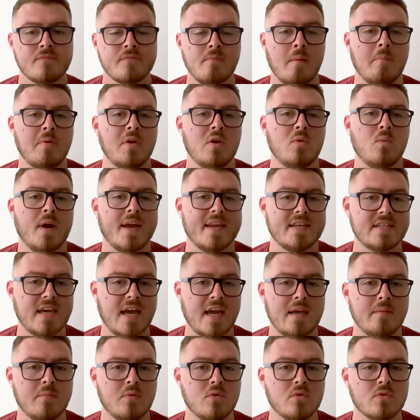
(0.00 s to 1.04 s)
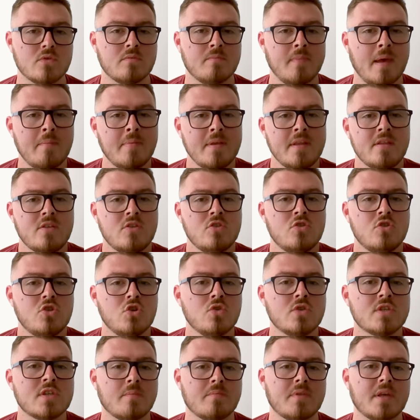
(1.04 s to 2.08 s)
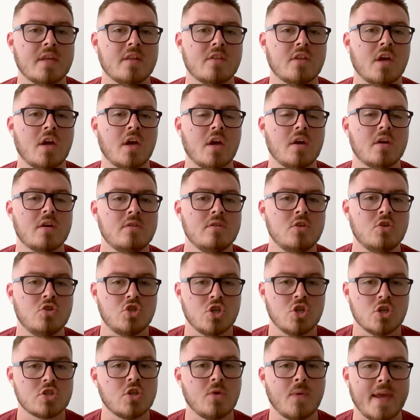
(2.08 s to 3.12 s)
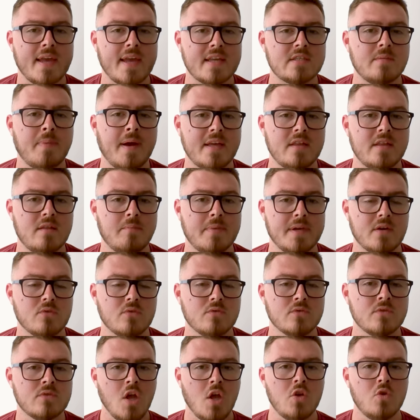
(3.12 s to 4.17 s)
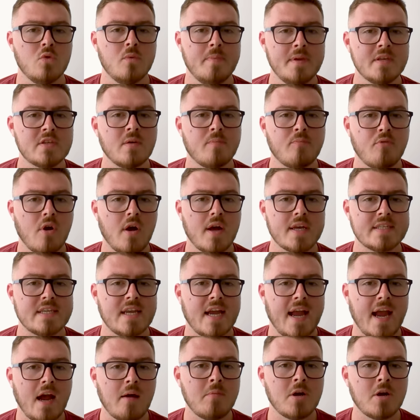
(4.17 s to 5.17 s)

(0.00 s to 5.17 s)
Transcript: maybe you wait tables, maybe you do something that you're just doing it to pay the bills. You'd be surprised how